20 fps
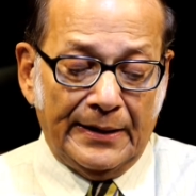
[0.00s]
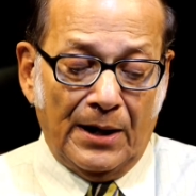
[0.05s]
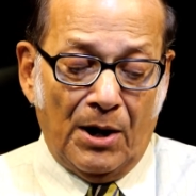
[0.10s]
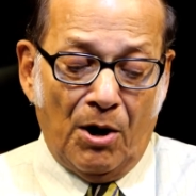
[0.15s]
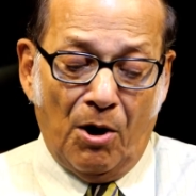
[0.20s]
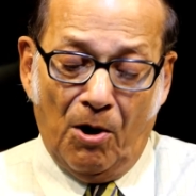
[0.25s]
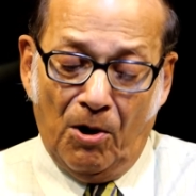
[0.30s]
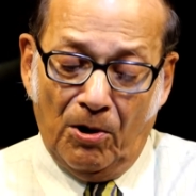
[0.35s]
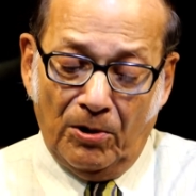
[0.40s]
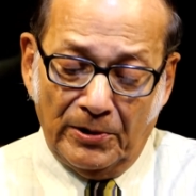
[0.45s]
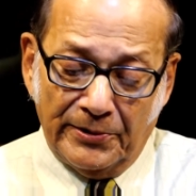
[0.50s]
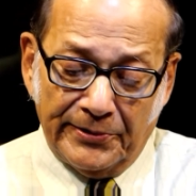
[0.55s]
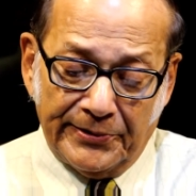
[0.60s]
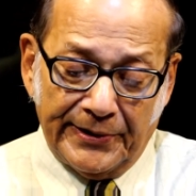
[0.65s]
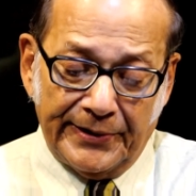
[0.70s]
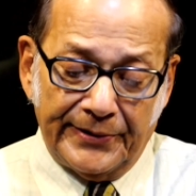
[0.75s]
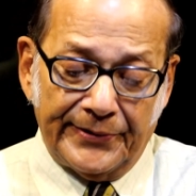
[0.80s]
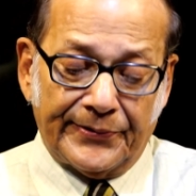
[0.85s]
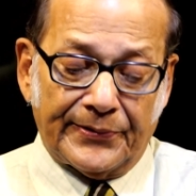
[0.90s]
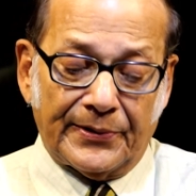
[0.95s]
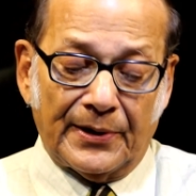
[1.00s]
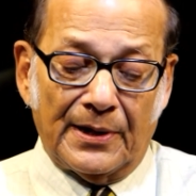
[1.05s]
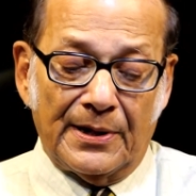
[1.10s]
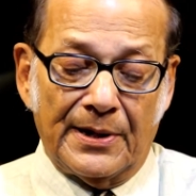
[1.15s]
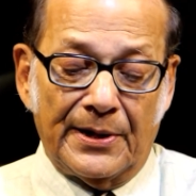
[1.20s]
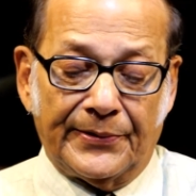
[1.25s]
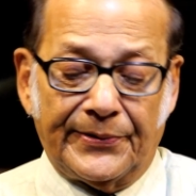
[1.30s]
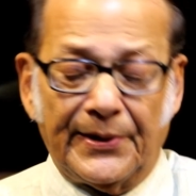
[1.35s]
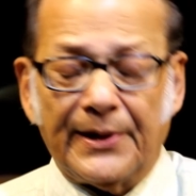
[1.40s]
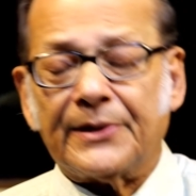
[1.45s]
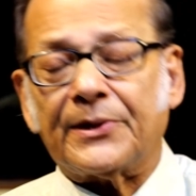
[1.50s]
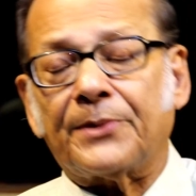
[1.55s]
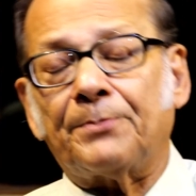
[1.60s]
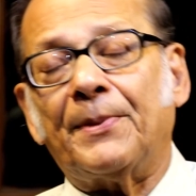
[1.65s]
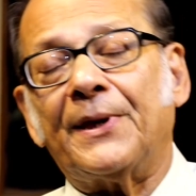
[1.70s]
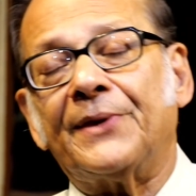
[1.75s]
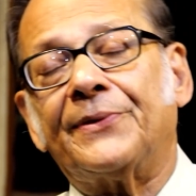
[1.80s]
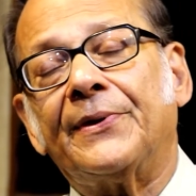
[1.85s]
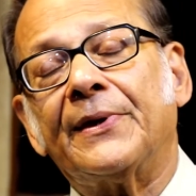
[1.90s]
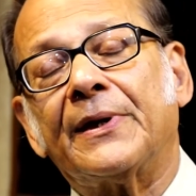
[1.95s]
all these 6
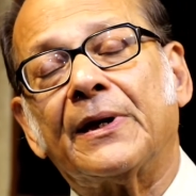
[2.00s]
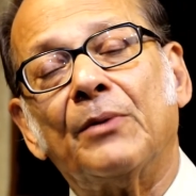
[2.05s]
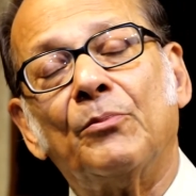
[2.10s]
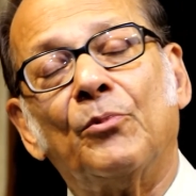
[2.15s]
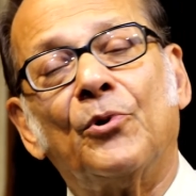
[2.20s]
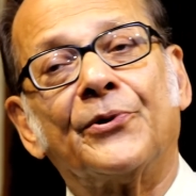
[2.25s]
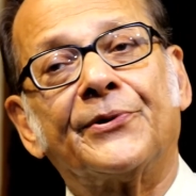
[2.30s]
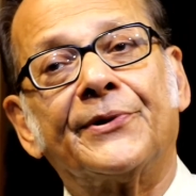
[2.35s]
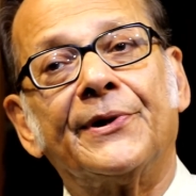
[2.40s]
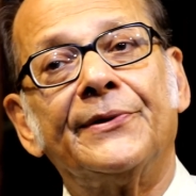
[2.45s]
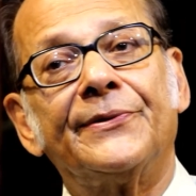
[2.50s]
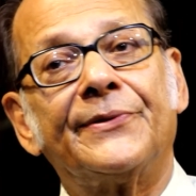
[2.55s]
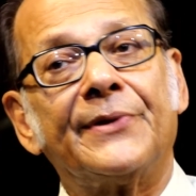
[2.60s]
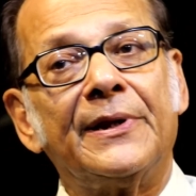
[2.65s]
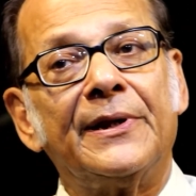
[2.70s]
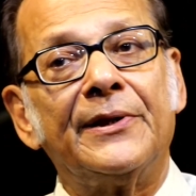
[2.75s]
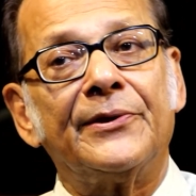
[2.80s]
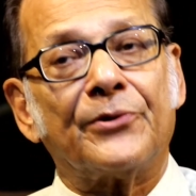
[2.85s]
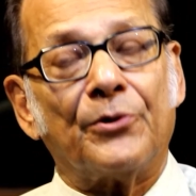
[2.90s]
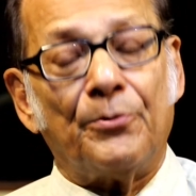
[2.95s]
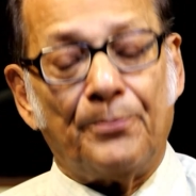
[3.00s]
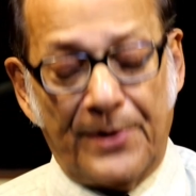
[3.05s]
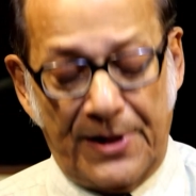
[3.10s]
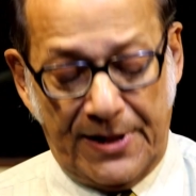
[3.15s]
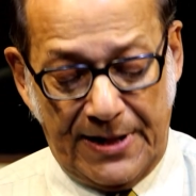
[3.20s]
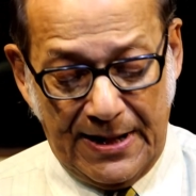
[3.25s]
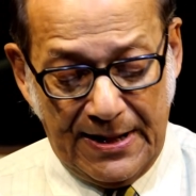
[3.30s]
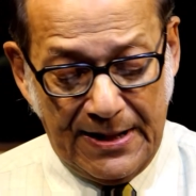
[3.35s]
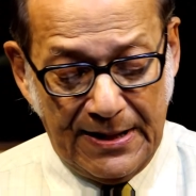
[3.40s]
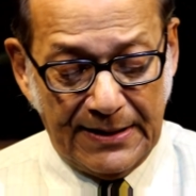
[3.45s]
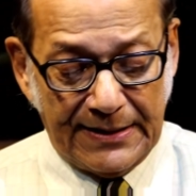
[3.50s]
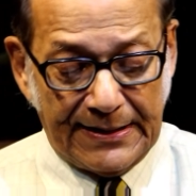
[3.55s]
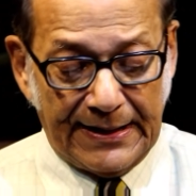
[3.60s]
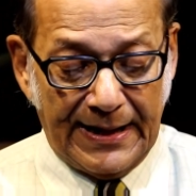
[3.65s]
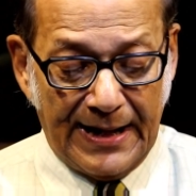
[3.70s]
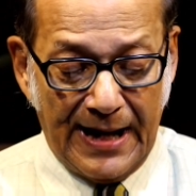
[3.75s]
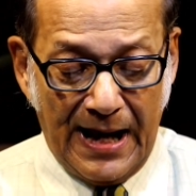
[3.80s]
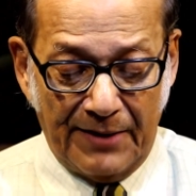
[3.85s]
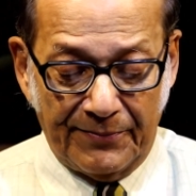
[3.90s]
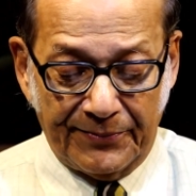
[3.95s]
basic emotions, in his opinion,
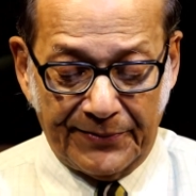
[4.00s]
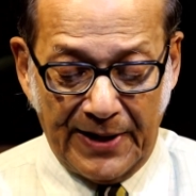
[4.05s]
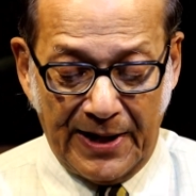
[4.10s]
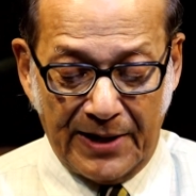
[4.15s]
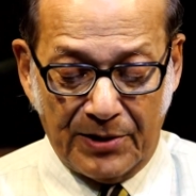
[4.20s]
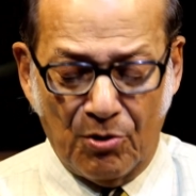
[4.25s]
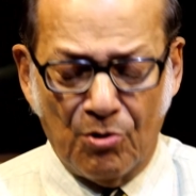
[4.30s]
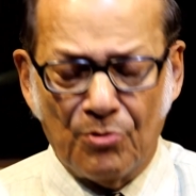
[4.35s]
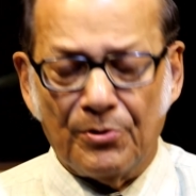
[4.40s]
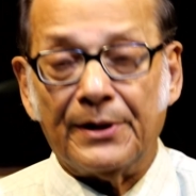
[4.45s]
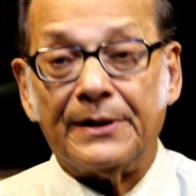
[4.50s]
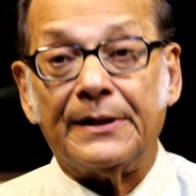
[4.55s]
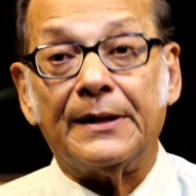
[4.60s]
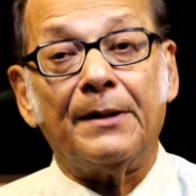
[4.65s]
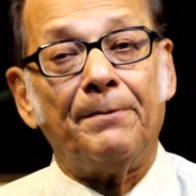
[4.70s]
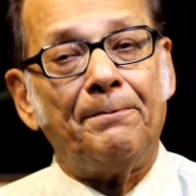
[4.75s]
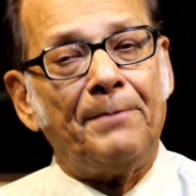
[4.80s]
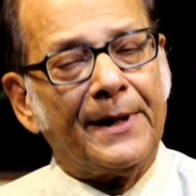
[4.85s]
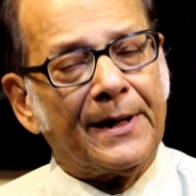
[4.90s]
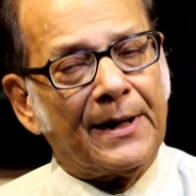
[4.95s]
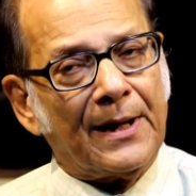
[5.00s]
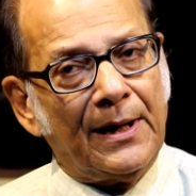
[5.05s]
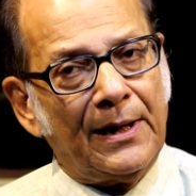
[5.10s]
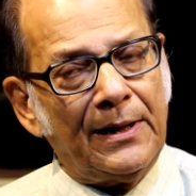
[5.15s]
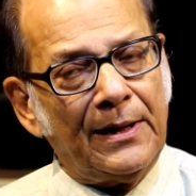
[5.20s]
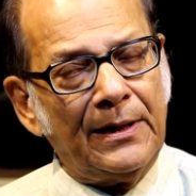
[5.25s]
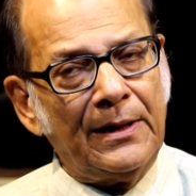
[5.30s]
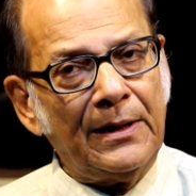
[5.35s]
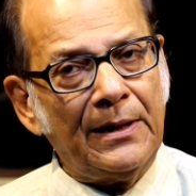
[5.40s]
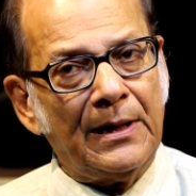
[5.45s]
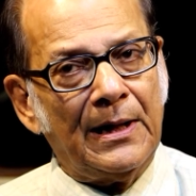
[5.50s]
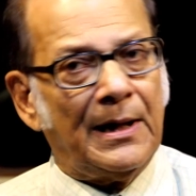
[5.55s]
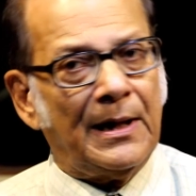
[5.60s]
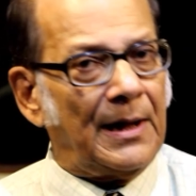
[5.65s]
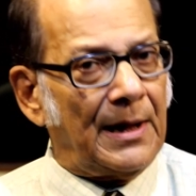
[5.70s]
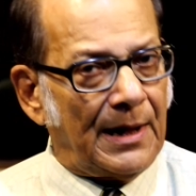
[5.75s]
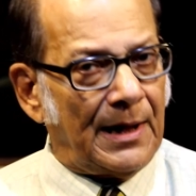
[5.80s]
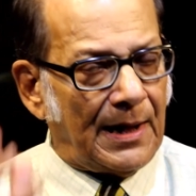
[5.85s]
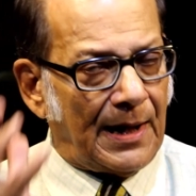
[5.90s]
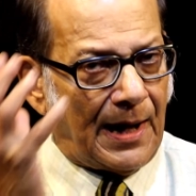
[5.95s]
they have their own typical
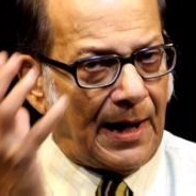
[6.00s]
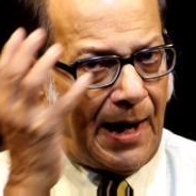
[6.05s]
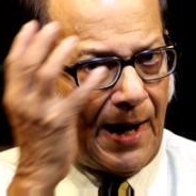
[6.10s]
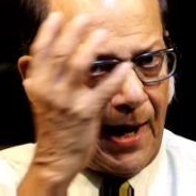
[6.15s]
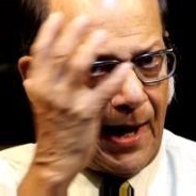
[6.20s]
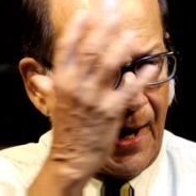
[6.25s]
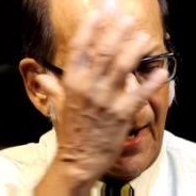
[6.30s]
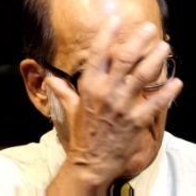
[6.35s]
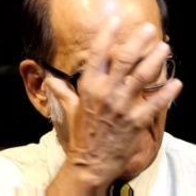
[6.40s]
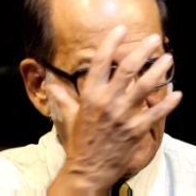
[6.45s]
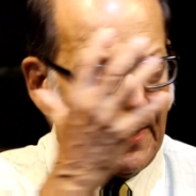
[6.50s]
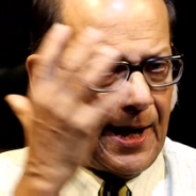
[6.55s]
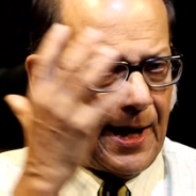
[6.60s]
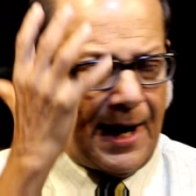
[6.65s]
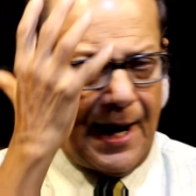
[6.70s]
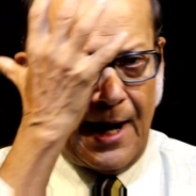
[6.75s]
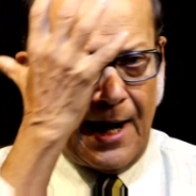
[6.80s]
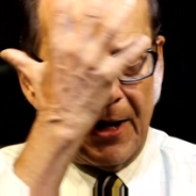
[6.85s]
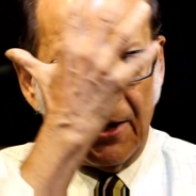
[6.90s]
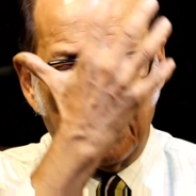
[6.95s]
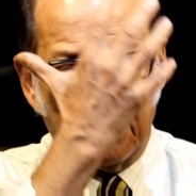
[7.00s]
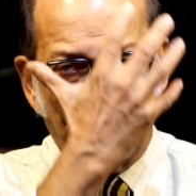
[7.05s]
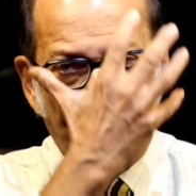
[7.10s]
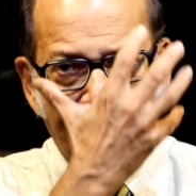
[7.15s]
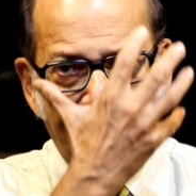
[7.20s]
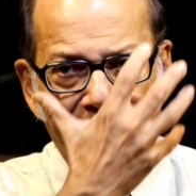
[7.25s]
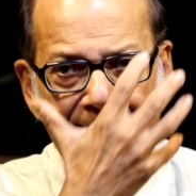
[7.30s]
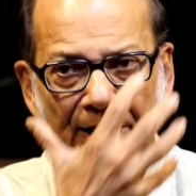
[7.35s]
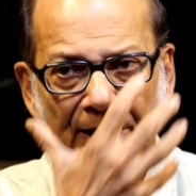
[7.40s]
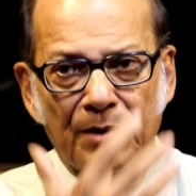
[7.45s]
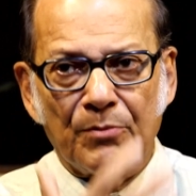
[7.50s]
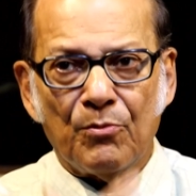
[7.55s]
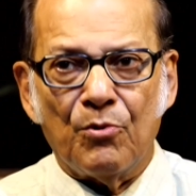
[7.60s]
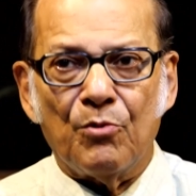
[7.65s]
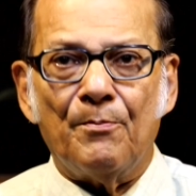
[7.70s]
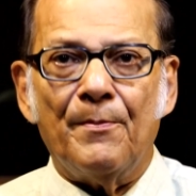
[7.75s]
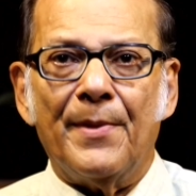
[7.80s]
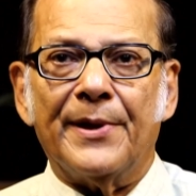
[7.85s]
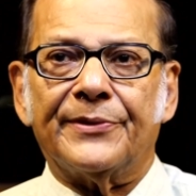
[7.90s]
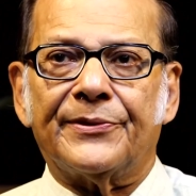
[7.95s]
eye and facial
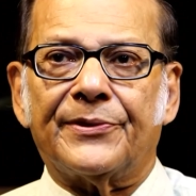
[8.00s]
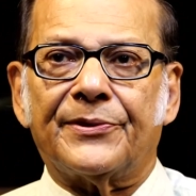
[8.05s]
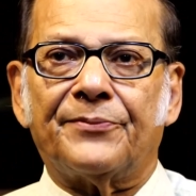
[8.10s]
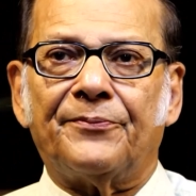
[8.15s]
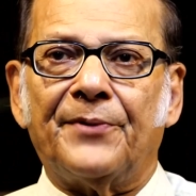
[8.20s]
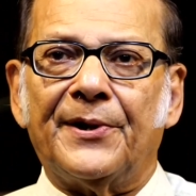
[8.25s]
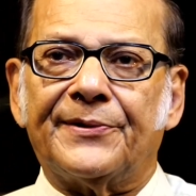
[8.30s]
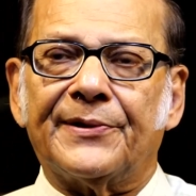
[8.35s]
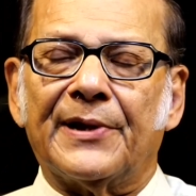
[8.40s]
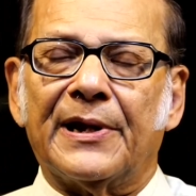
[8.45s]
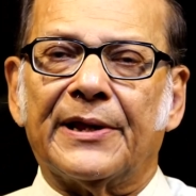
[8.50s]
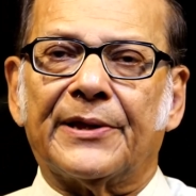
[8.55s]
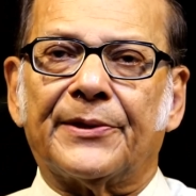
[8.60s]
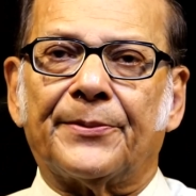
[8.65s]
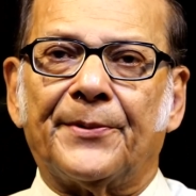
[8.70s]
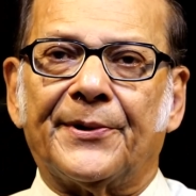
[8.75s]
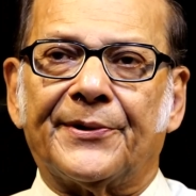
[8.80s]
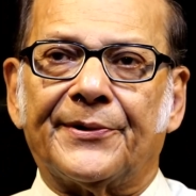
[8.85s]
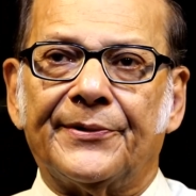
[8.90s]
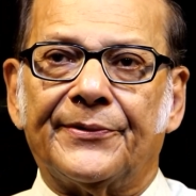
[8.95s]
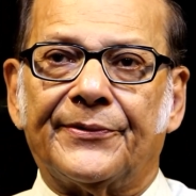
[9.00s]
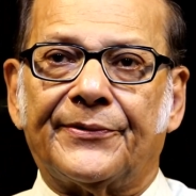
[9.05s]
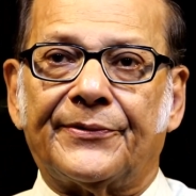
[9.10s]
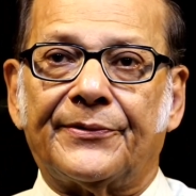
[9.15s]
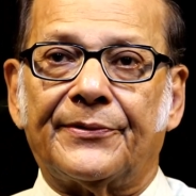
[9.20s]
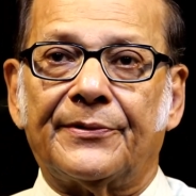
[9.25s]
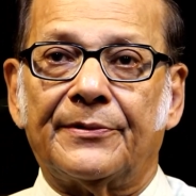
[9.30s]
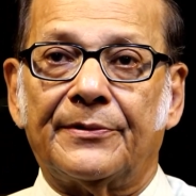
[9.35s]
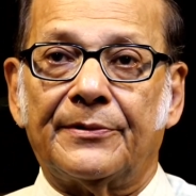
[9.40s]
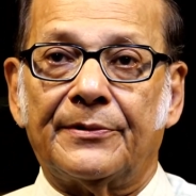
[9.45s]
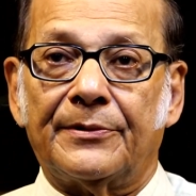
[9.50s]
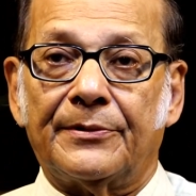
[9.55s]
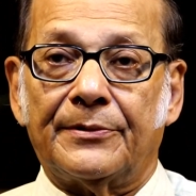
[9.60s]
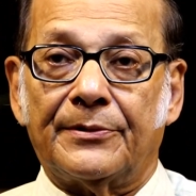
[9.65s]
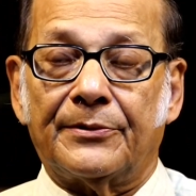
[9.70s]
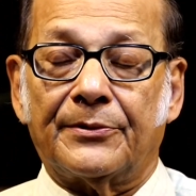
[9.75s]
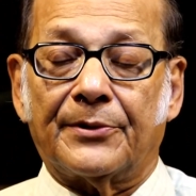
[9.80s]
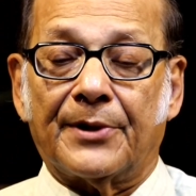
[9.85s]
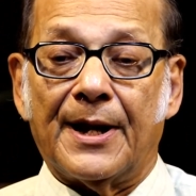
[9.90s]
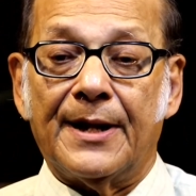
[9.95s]
movements, facial expressions,
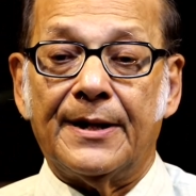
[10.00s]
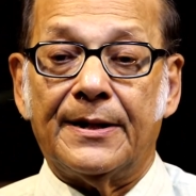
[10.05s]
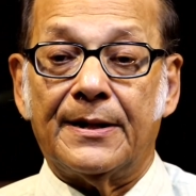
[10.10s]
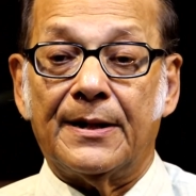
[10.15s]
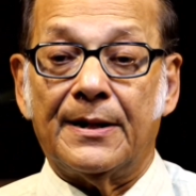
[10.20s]
right?